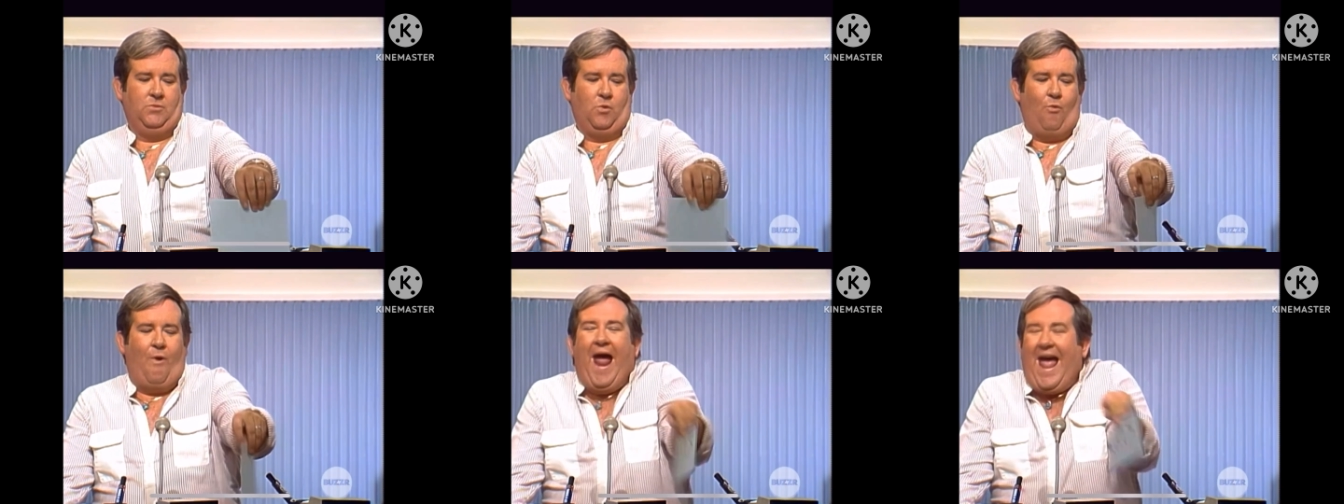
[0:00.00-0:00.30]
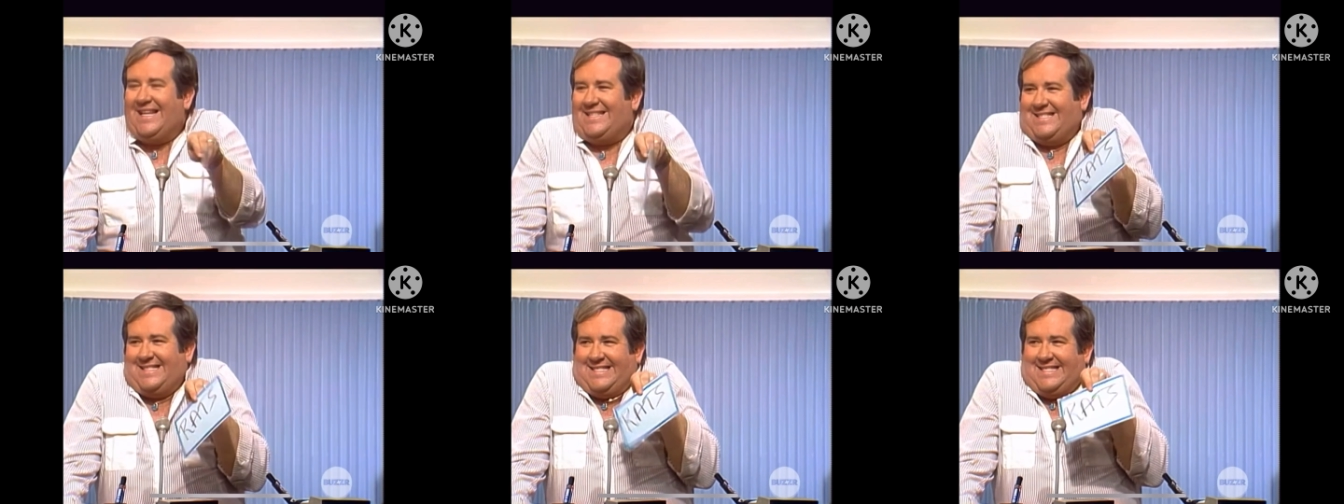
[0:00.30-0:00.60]

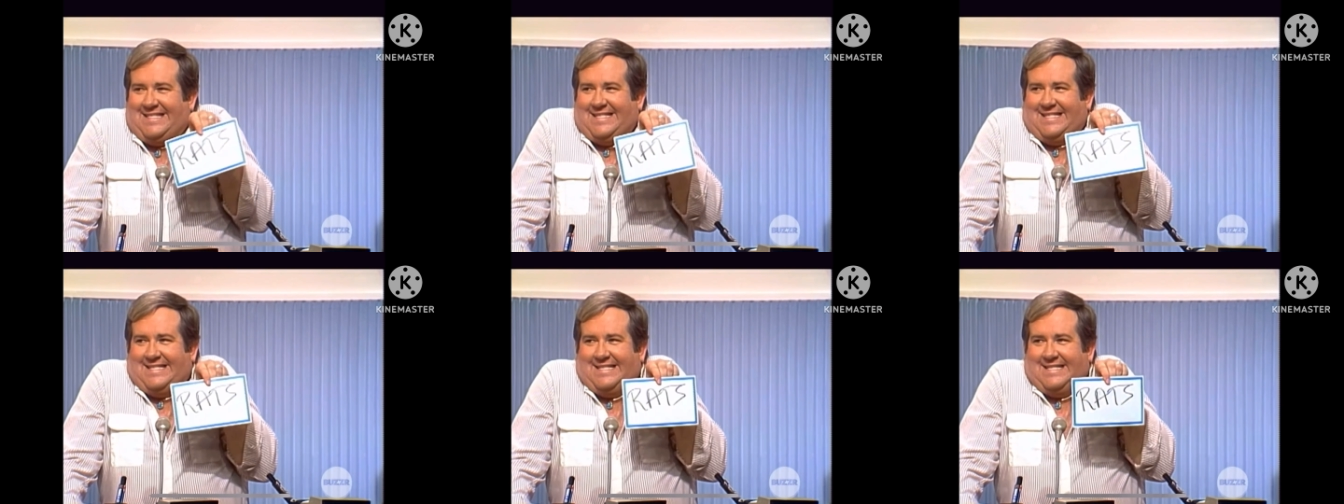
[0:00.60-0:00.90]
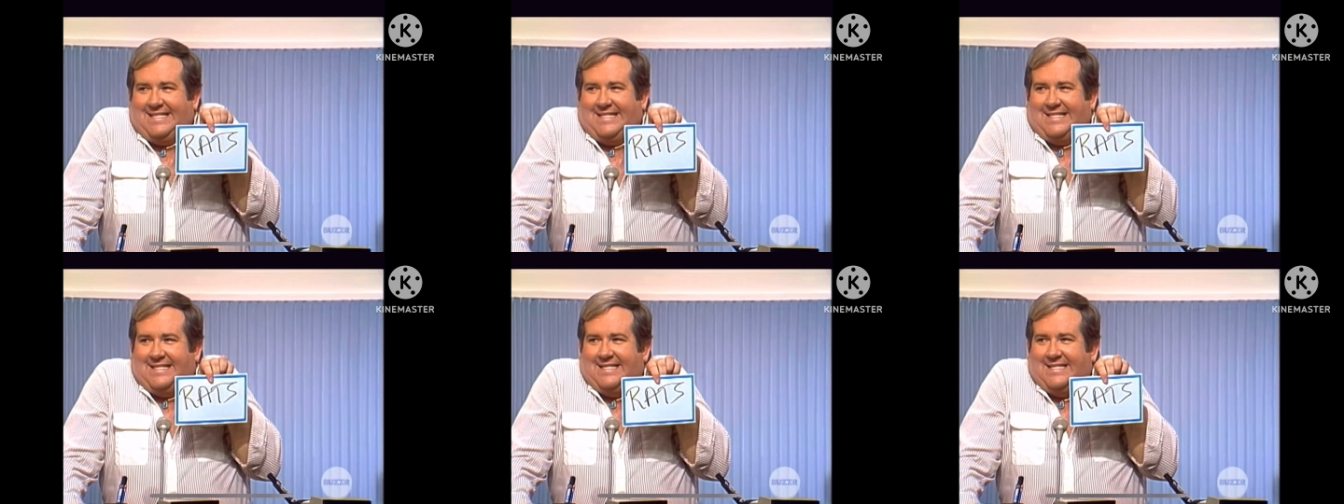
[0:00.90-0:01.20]
Rats.
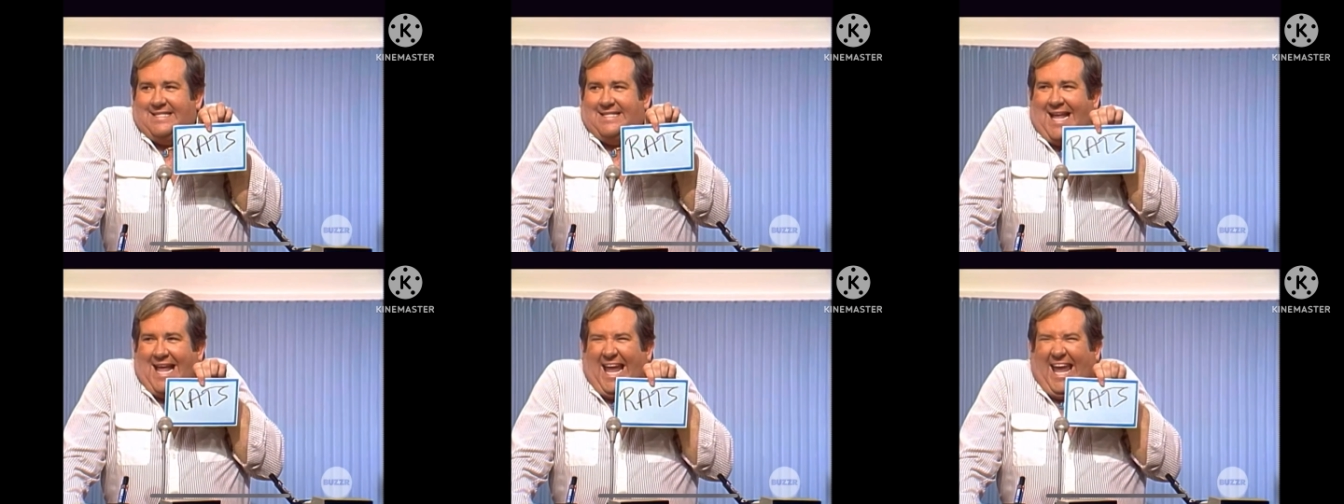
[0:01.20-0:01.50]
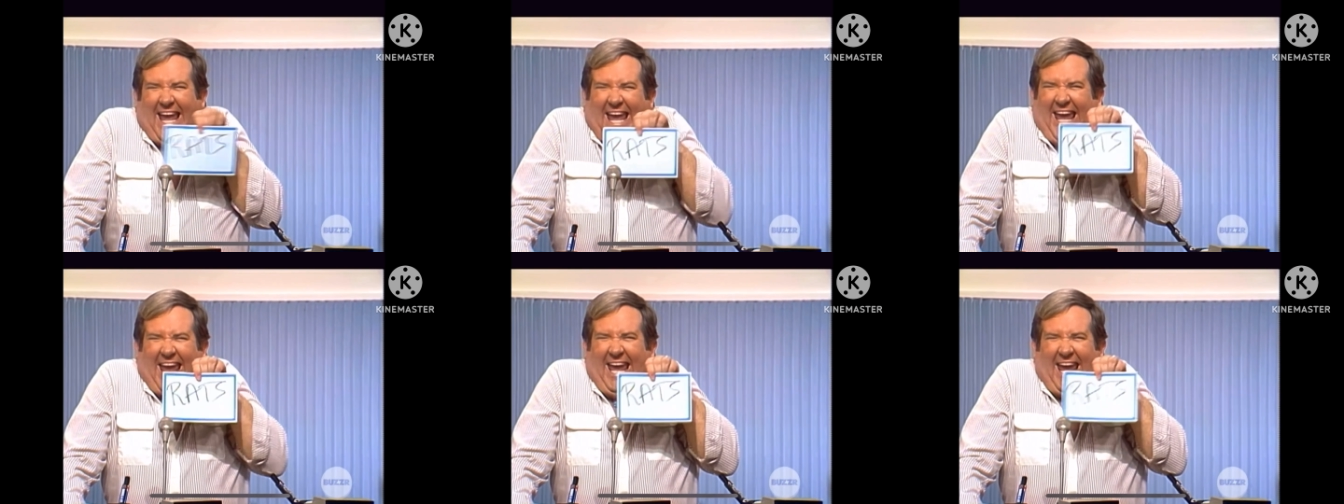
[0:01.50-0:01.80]
Rats it
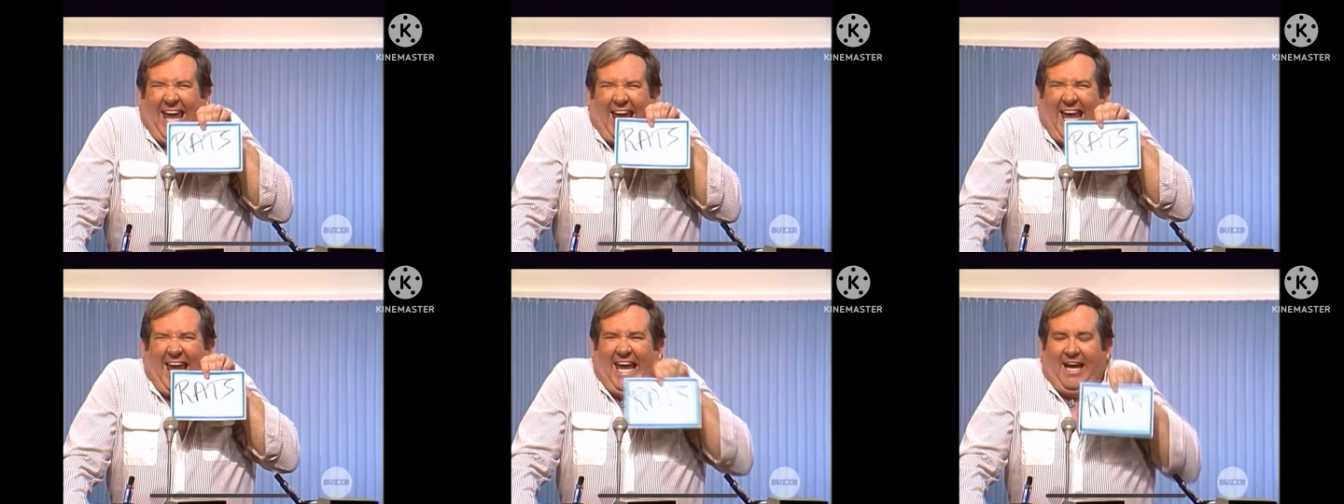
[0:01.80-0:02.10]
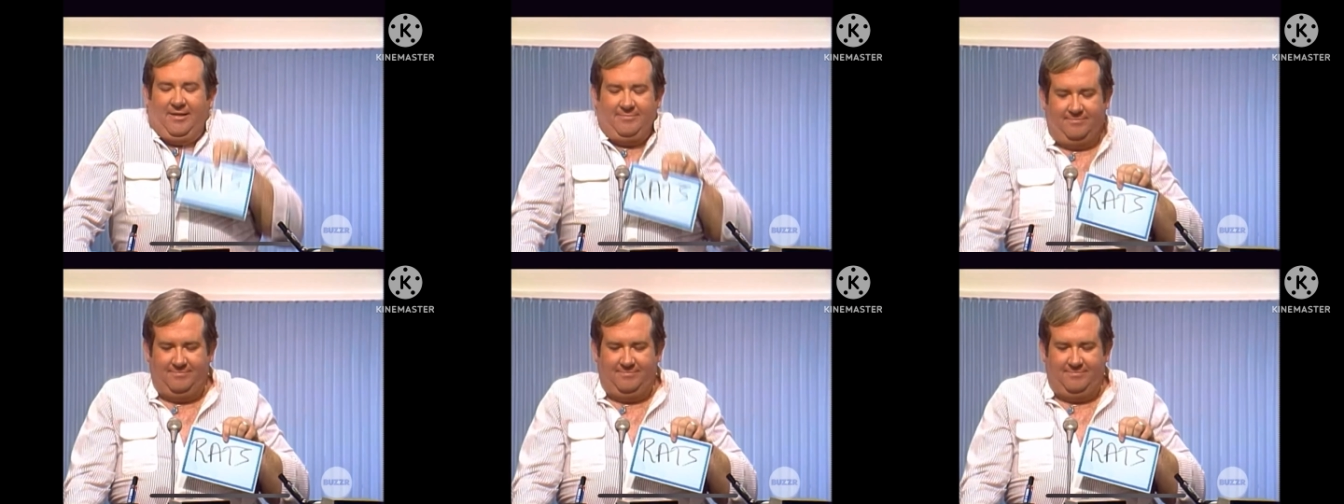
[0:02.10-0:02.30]
is.